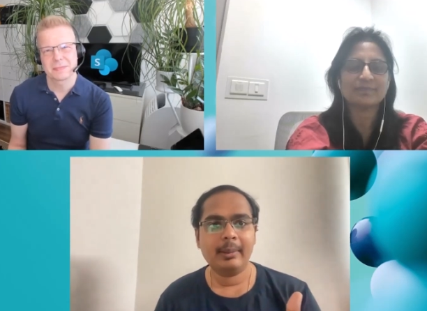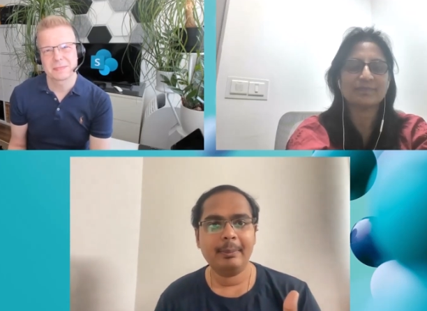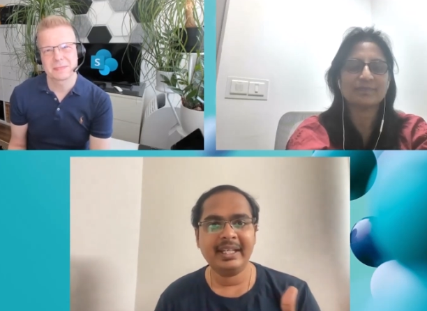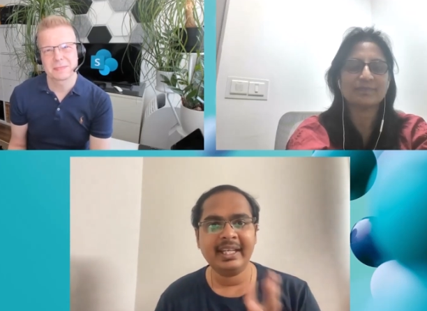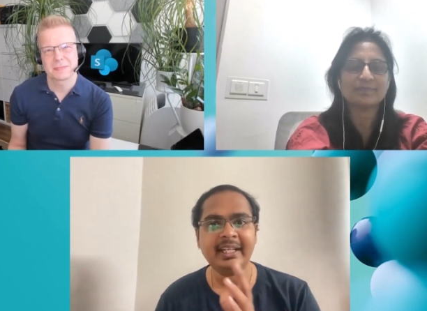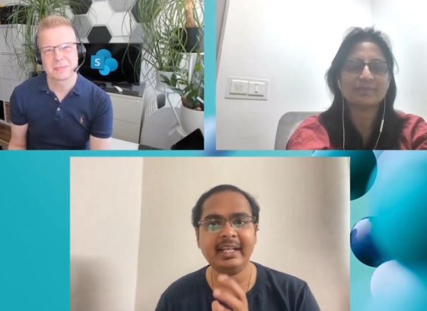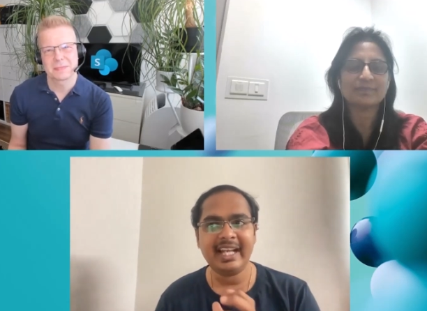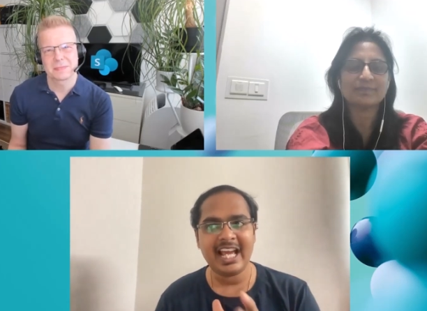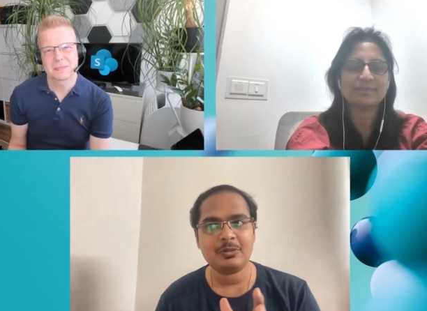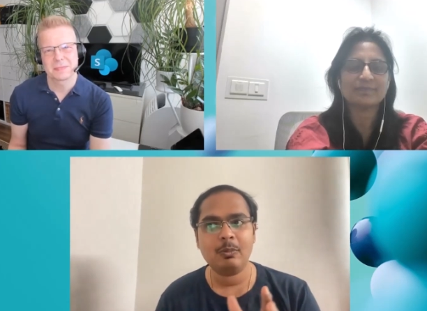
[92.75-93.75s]
Speaker 1: bringing
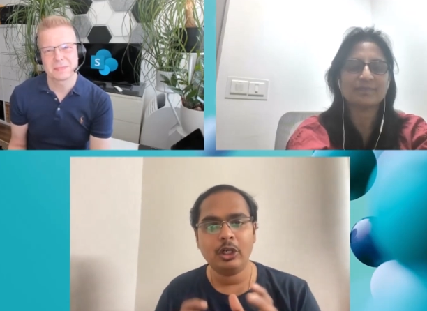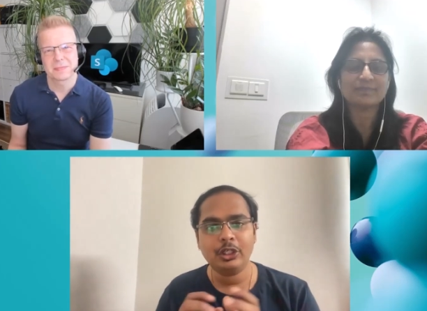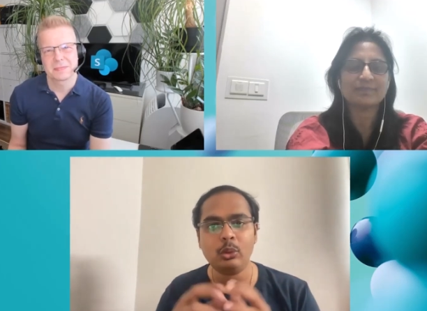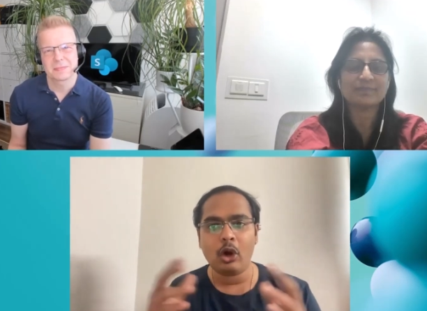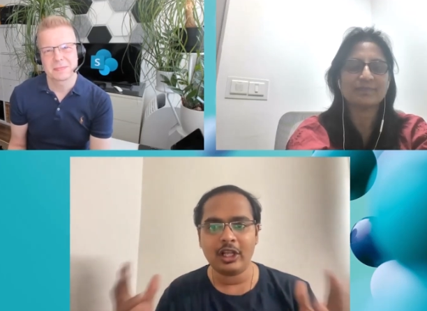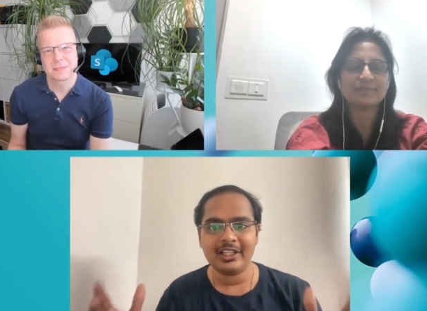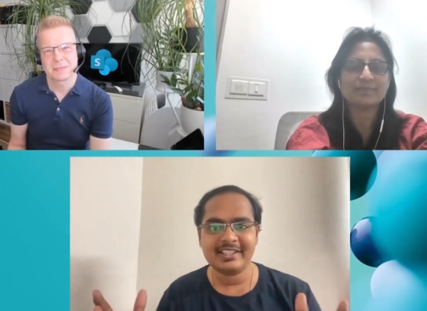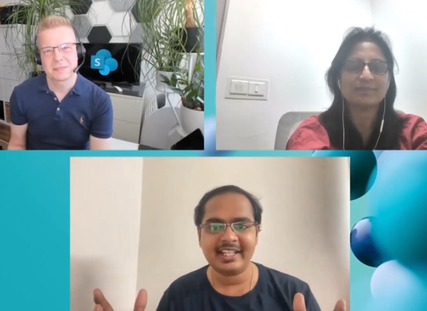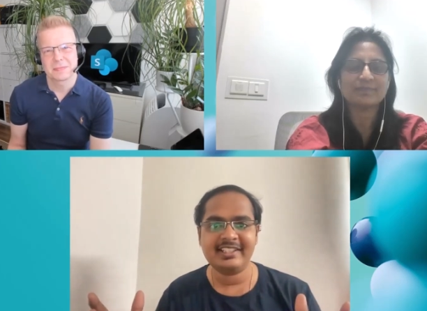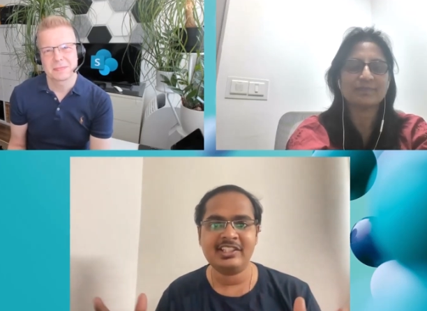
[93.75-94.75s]
dashboard to all the
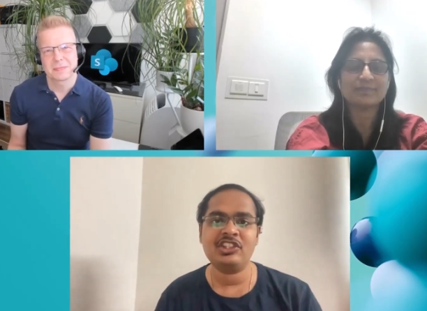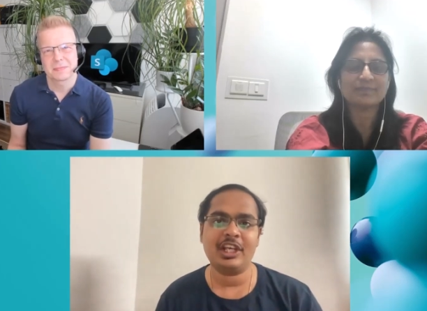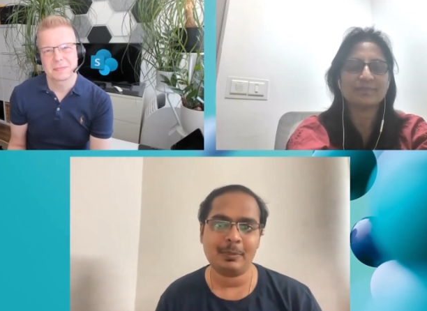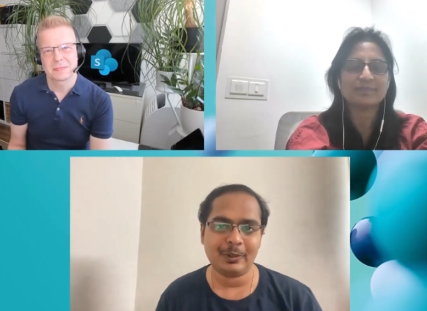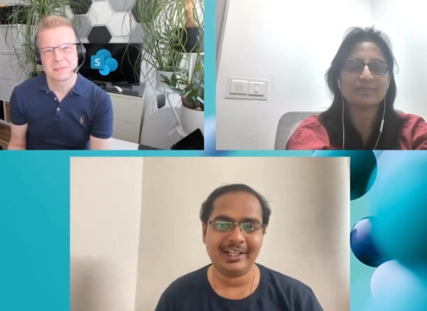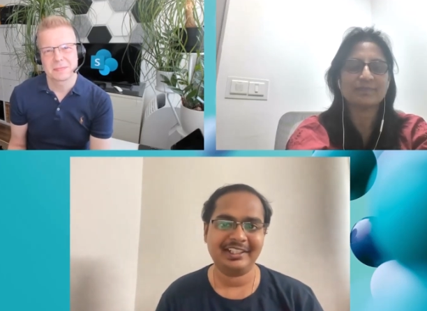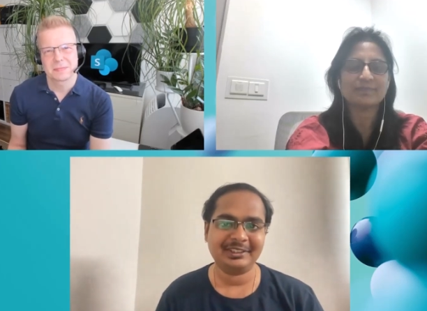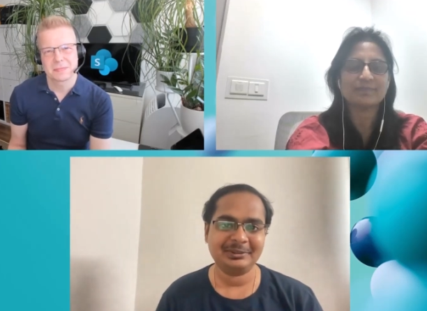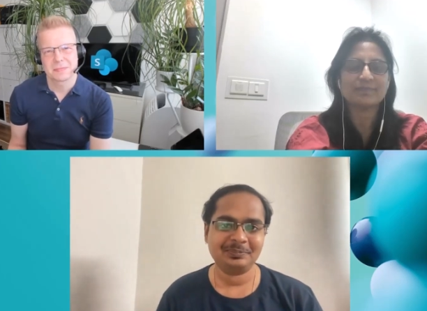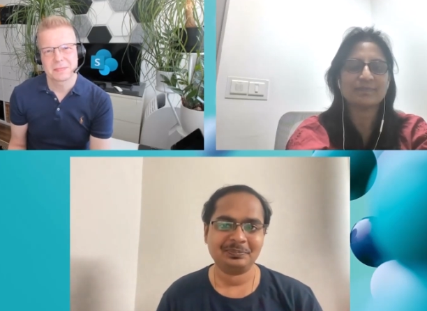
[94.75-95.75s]
sites in SharePoint.
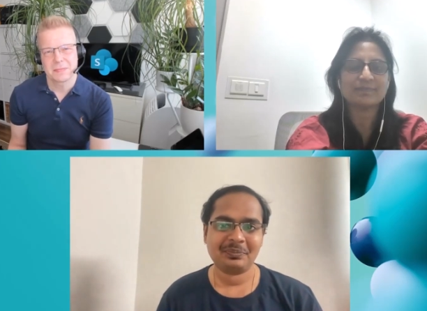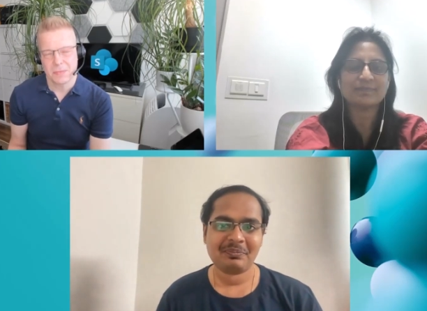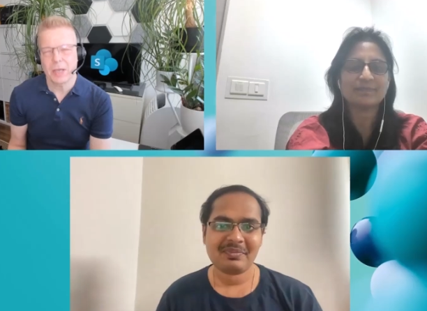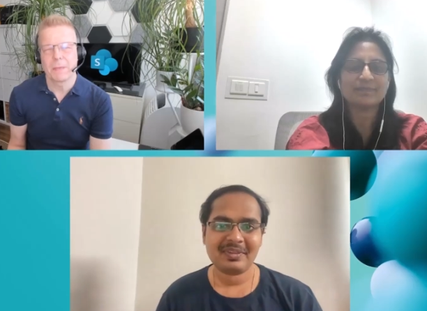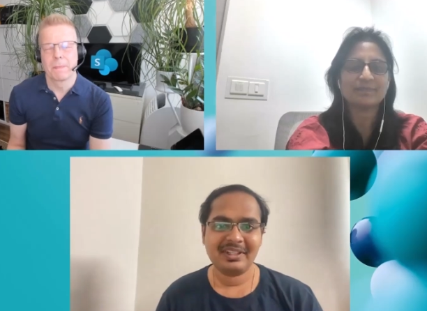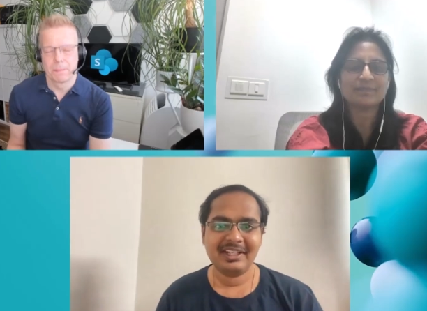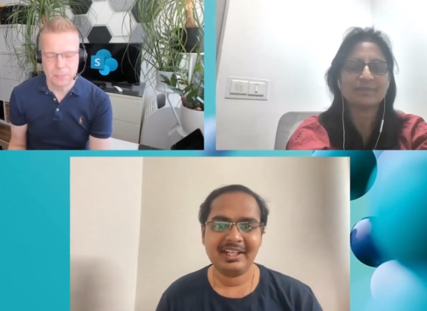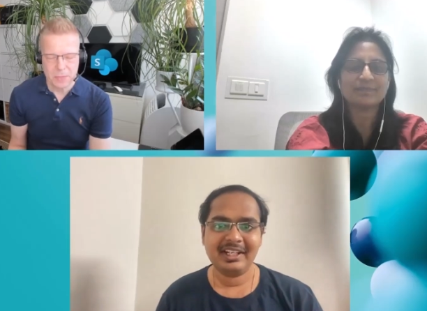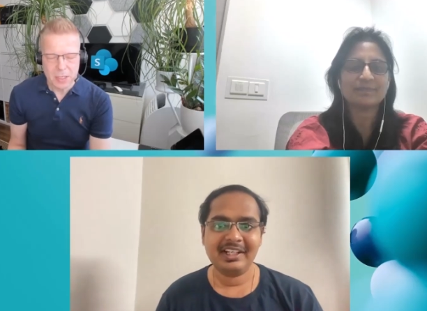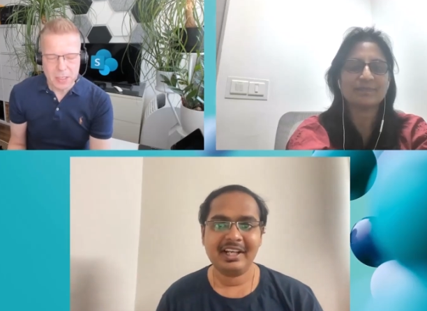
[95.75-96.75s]
Speaker 2: Yeah.
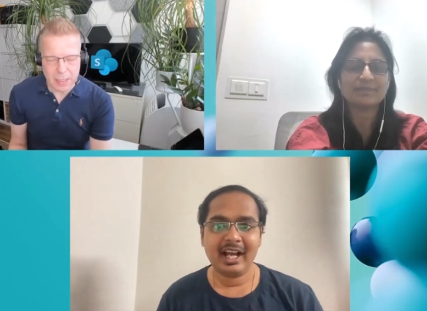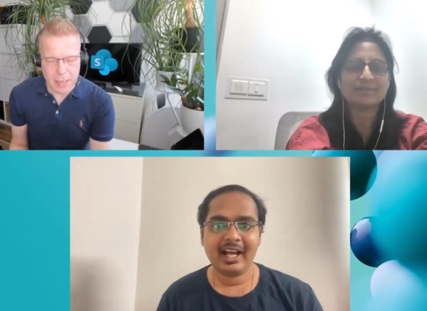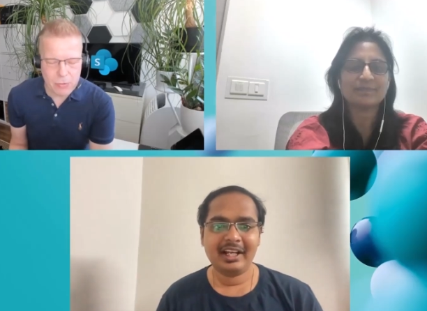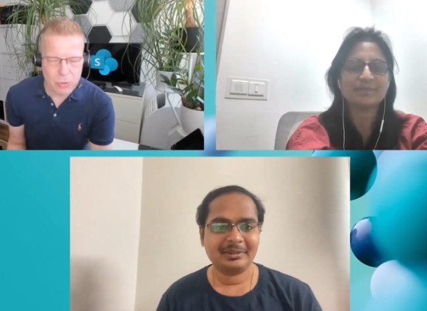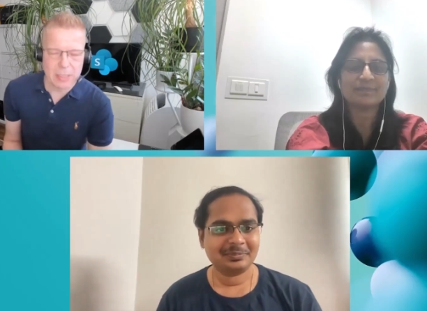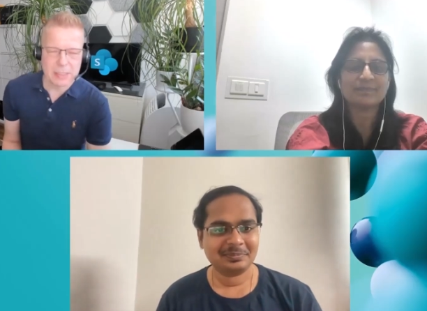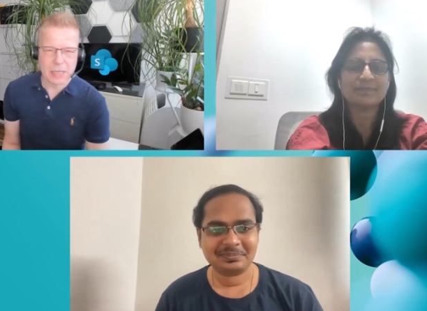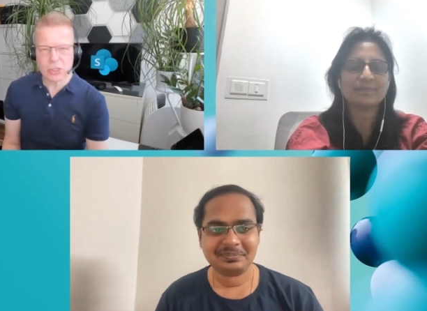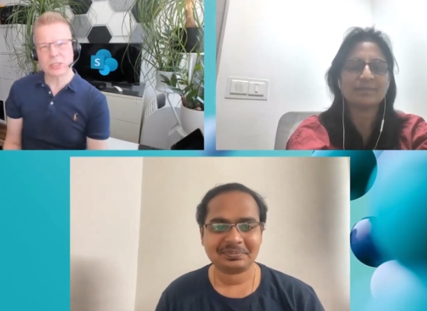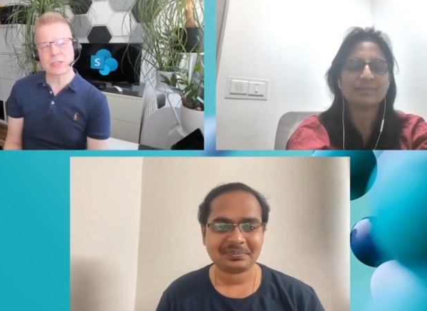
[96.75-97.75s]
And now
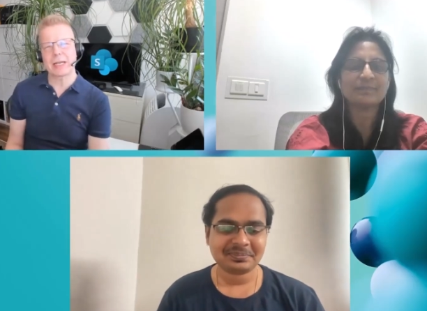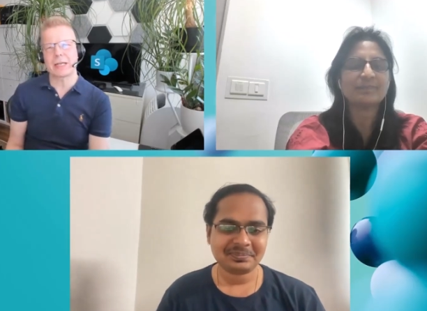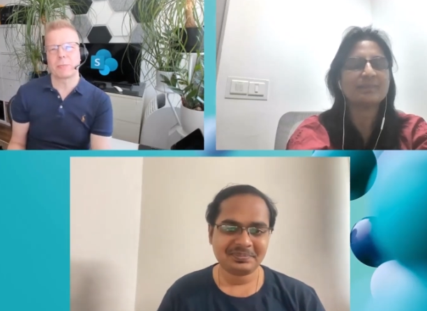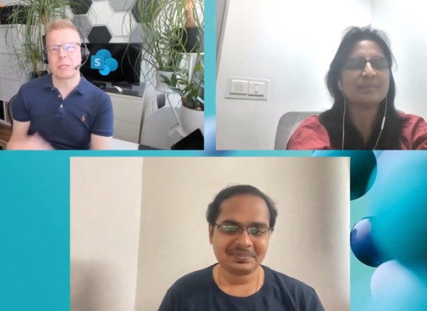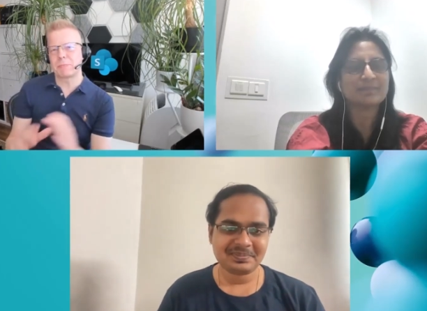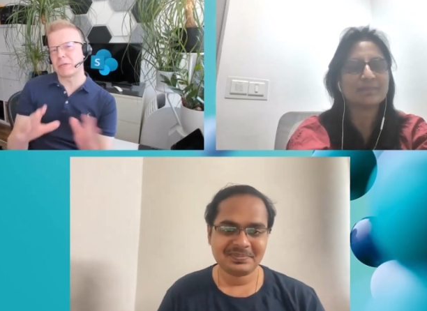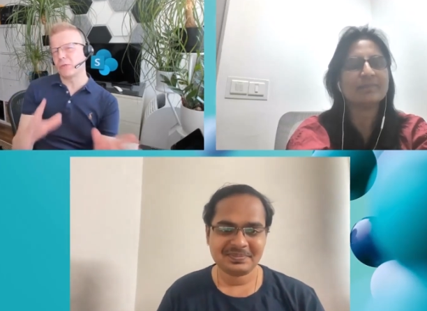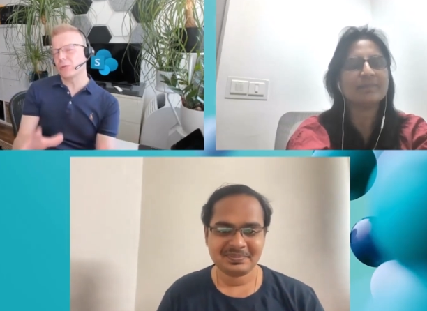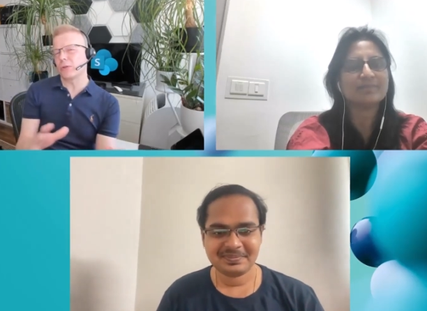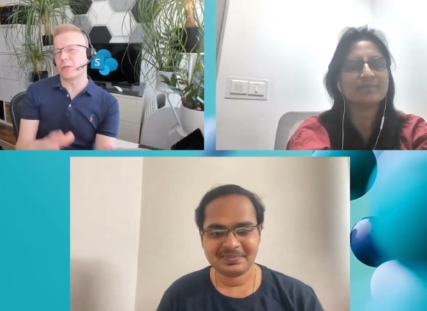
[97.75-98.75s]
let's actually drill in a bit
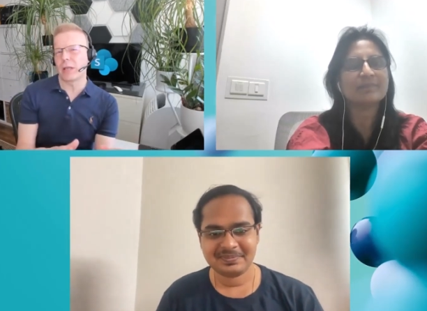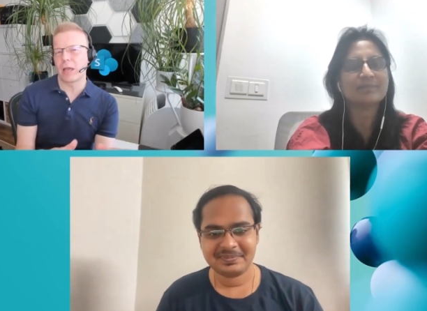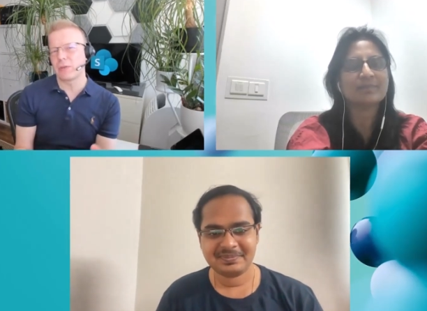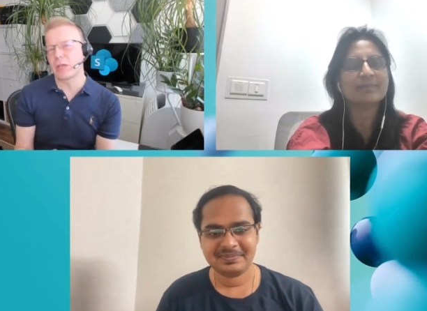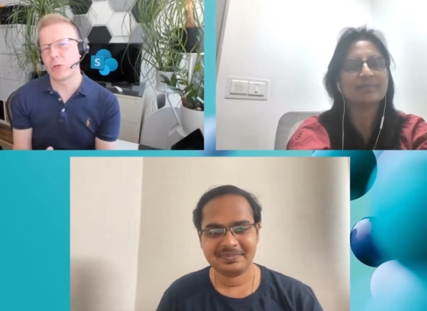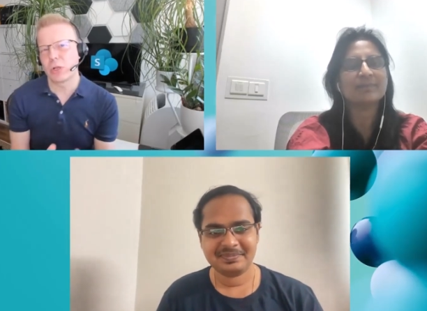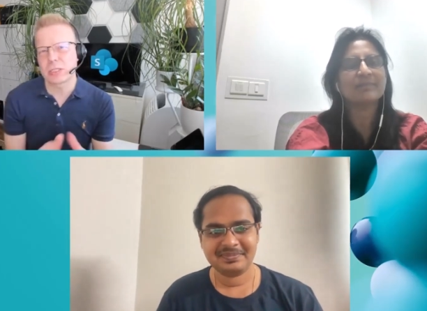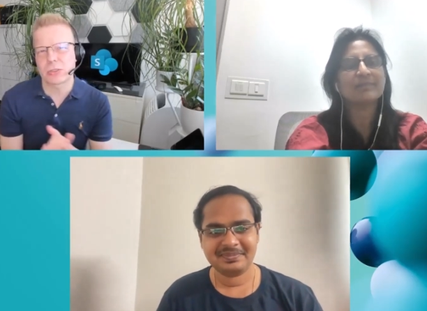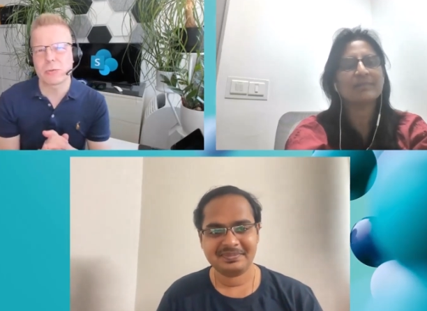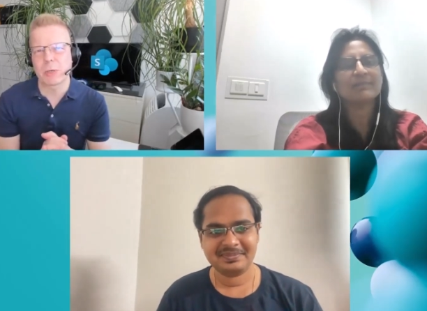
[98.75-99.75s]
before to the live demo.
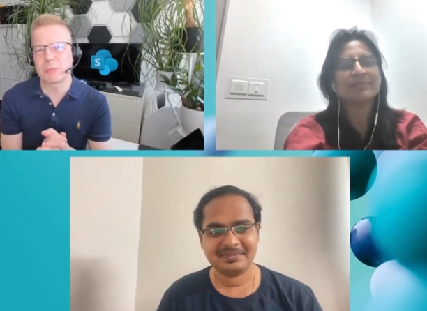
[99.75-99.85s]
Let's talk